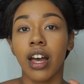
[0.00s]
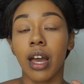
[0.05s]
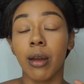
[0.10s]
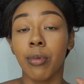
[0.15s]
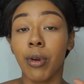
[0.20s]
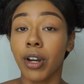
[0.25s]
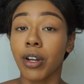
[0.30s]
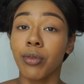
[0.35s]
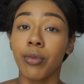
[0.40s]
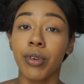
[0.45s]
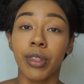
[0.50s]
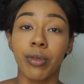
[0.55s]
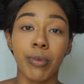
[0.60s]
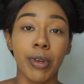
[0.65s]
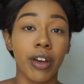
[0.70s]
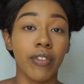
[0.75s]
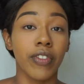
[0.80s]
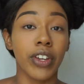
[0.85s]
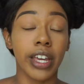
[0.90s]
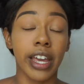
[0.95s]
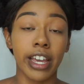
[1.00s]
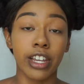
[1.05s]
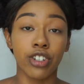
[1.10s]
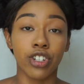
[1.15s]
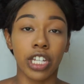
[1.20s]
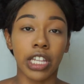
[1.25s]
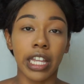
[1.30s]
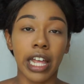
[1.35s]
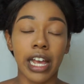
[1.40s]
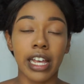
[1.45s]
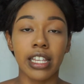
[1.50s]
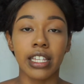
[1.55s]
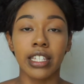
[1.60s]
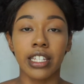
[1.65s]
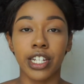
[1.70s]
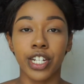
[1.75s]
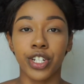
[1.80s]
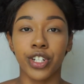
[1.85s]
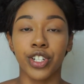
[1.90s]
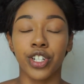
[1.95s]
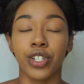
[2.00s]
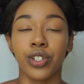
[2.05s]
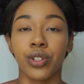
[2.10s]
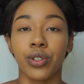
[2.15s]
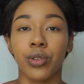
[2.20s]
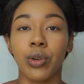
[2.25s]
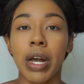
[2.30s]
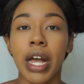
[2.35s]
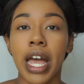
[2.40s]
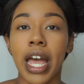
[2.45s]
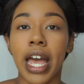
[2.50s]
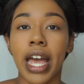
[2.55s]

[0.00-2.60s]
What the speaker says: I brought it with me on vacation last year too,